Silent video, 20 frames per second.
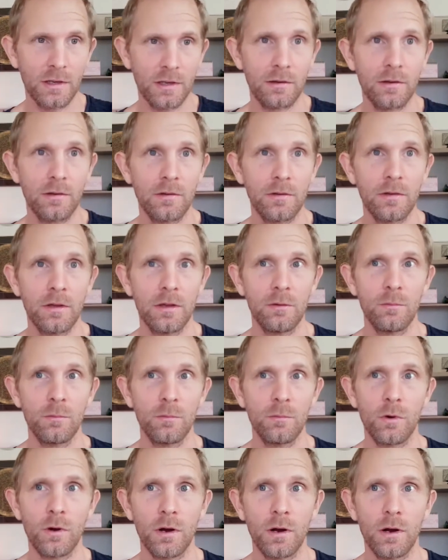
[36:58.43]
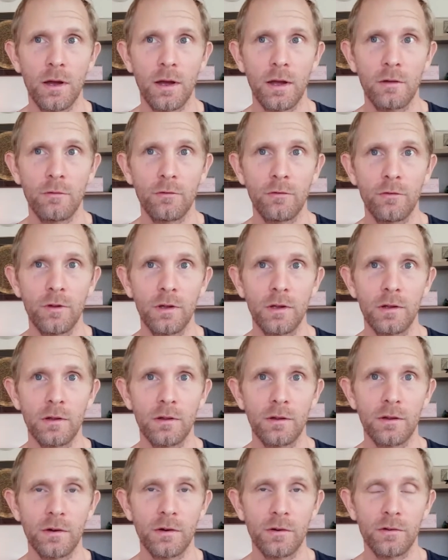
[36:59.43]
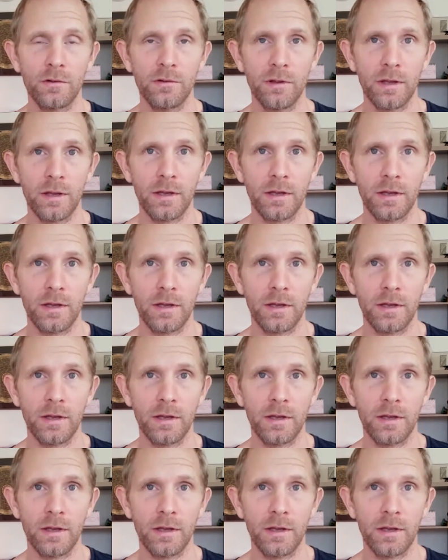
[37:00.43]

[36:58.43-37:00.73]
in the team where I feel there is